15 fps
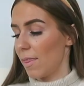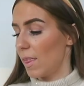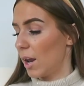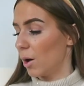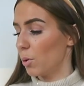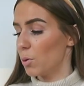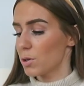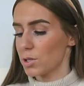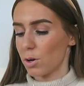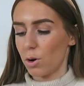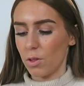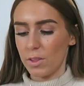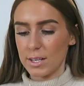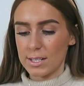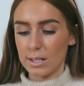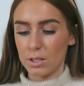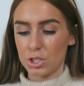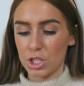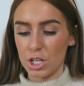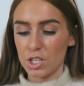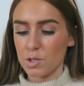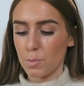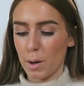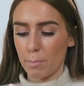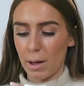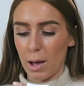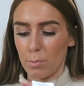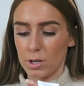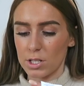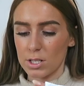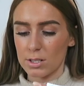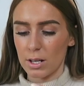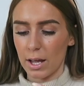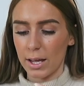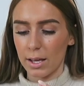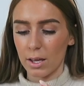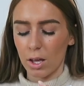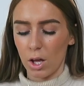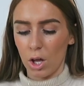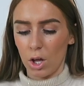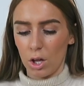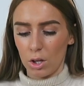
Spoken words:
And then I also got this little gingerbread man, which is like,